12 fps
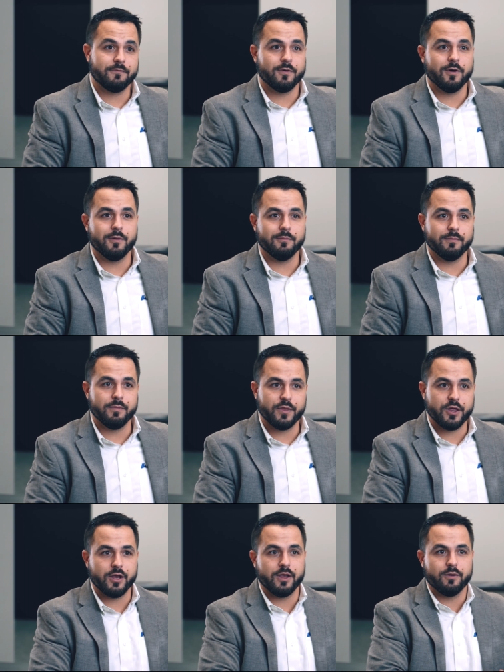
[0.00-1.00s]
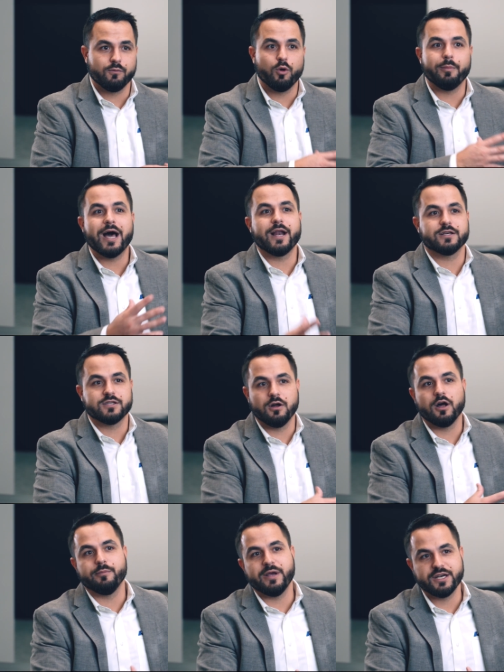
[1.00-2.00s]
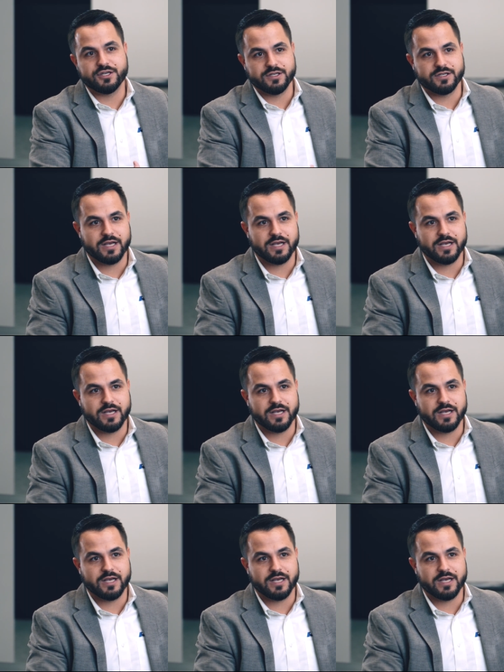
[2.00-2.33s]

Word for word: from the robotics and automation